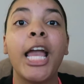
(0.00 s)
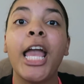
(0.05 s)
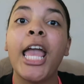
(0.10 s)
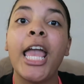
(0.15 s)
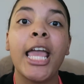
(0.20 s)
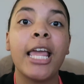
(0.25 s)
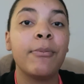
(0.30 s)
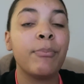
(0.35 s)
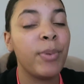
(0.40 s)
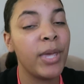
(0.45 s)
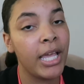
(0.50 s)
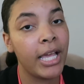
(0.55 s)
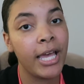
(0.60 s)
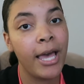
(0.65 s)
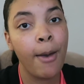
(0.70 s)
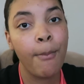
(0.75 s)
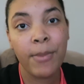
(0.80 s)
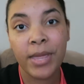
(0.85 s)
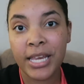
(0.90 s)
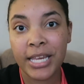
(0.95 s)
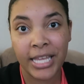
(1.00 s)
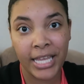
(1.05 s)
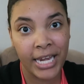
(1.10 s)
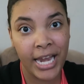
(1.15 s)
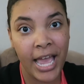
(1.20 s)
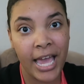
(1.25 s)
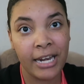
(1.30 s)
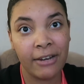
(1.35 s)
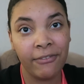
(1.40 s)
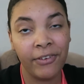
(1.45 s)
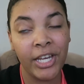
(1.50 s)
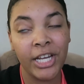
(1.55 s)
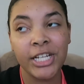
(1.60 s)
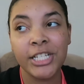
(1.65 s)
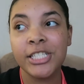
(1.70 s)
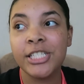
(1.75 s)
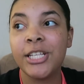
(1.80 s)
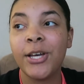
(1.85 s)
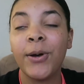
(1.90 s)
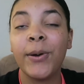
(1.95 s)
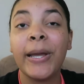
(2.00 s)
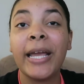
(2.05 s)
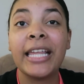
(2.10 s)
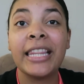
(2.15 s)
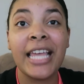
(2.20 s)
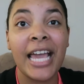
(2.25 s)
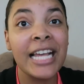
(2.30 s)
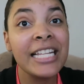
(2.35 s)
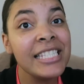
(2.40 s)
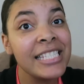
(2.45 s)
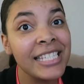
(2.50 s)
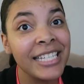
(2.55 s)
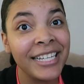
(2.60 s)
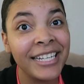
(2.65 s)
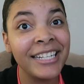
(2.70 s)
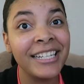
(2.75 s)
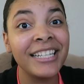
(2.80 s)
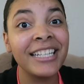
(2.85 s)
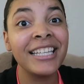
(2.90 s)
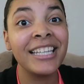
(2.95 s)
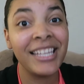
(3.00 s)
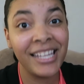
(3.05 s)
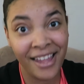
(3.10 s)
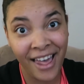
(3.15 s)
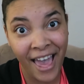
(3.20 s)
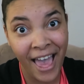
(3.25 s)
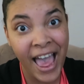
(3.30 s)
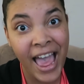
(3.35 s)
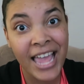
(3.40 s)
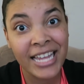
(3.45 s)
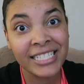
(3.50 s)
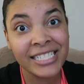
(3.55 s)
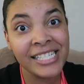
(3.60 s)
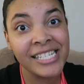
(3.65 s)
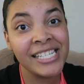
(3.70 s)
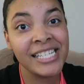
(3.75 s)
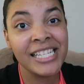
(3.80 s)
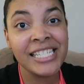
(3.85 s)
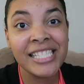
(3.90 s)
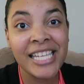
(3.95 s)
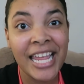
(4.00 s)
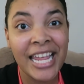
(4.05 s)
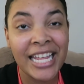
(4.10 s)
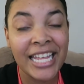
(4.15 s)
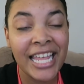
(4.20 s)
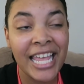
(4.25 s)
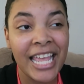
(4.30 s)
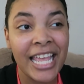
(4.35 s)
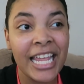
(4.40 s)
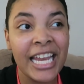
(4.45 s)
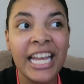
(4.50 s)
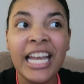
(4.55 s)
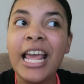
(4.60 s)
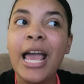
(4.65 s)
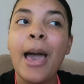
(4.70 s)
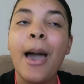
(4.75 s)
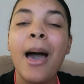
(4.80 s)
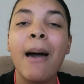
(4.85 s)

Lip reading: and pick up and get out of here. So that's a lot to take in,